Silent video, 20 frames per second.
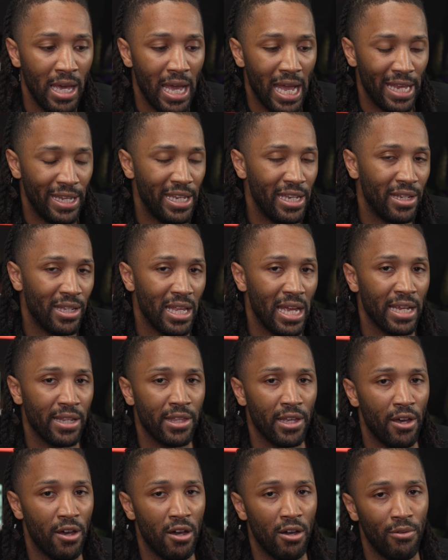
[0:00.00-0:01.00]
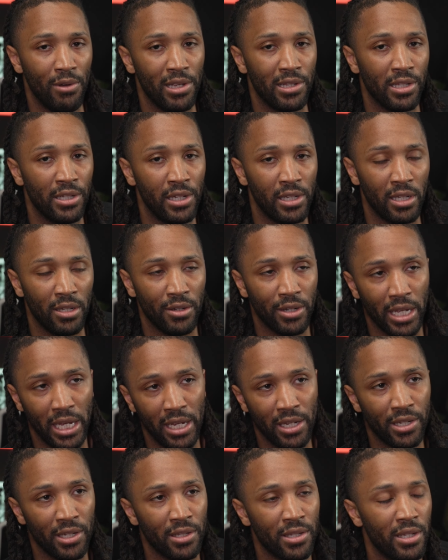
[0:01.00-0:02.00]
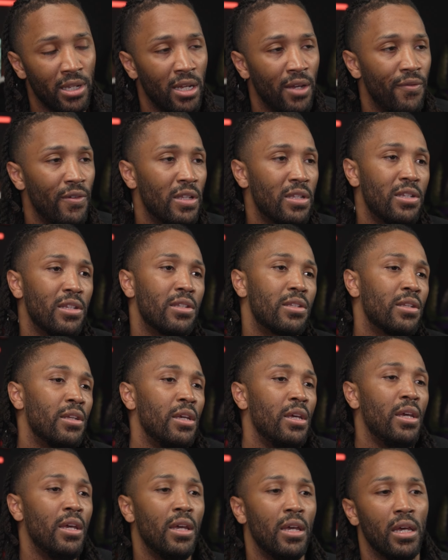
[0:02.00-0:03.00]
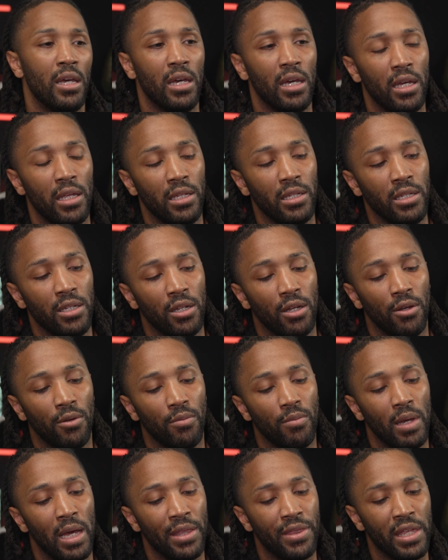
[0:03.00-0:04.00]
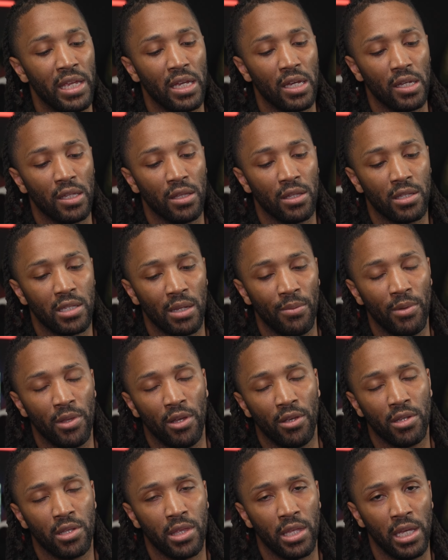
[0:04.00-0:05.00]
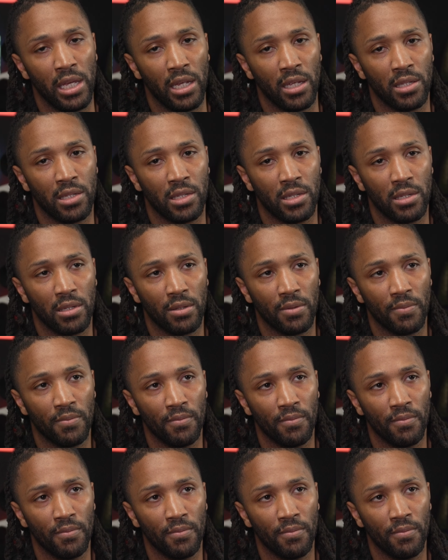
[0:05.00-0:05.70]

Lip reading: I didn't like the always on location stuff. It's just, I think some of those things